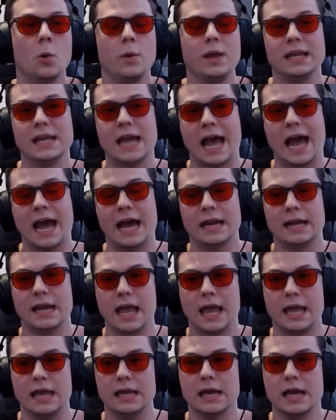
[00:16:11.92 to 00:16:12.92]
We can add
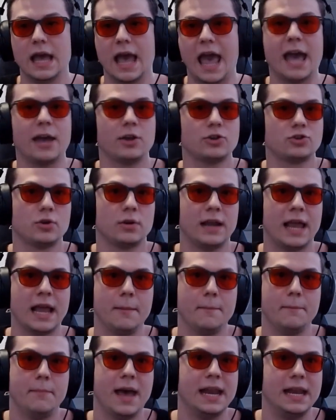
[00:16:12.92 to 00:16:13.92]
a extra
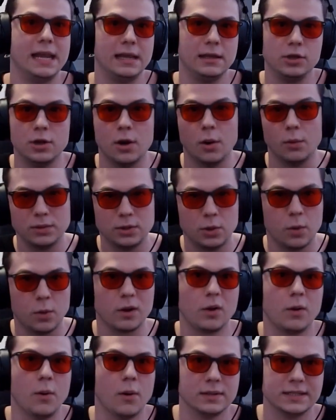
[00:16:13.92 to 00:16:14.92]
betting, quote
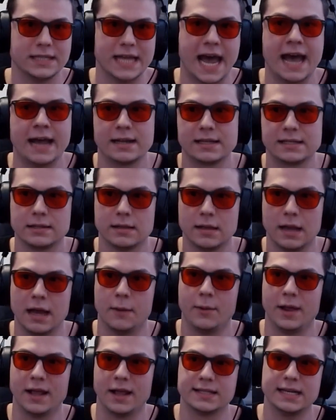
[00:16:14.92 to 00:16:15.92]
unquote tax.
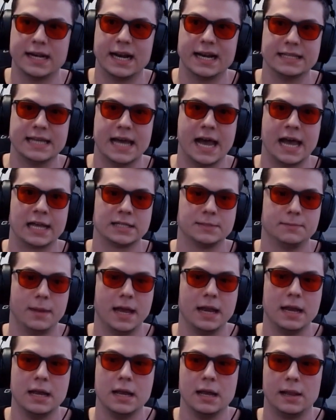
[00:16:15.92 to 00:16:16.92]
Well, it's not a tax,
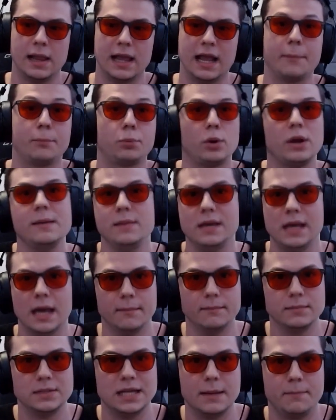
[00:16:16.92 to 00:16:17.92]
but like a
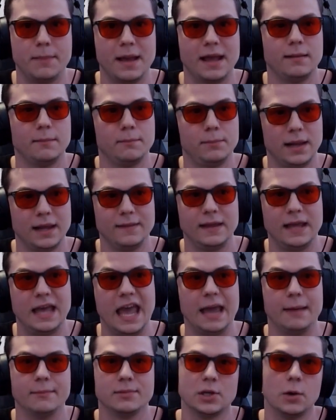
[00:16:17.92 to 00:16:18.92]
premium to play the
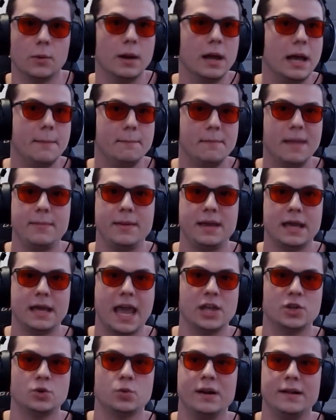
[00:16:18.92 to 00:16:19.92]
game. So maybe
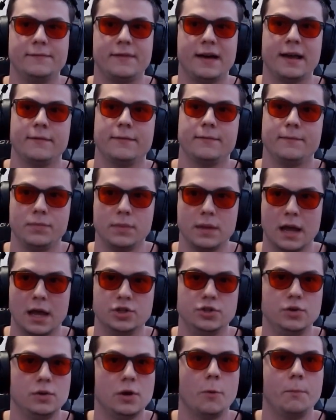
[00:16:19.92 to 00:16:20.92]
a 25
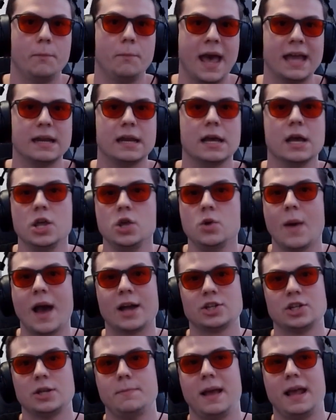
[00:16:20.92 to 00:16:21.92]
Juno bet, you
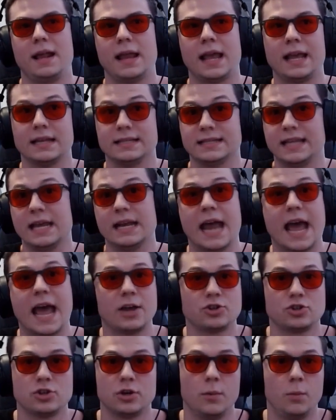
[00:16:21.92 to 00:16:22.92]
actually pay say an
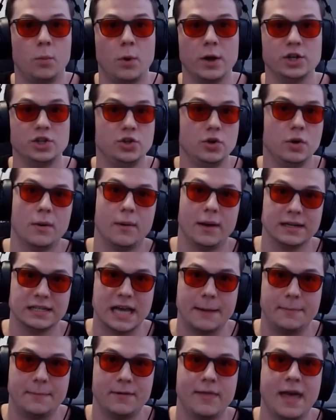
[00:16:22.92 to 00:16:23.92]
extra 1 Juno on
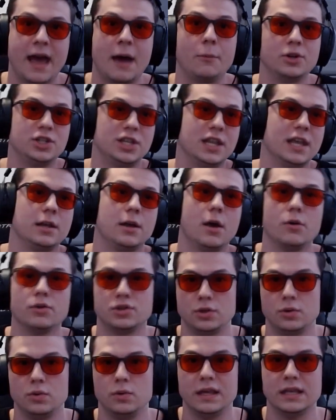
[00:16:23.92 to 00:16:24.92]
top of that, which then
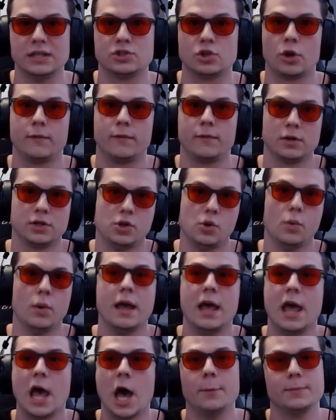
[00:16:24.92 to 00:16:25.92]
goes to the server to
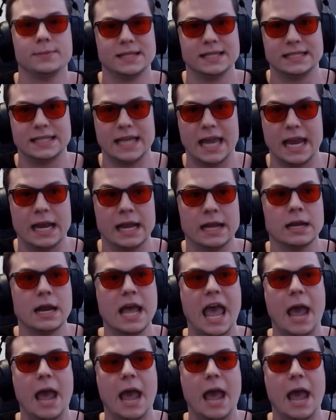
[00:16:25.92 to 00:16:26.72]
help sustain it.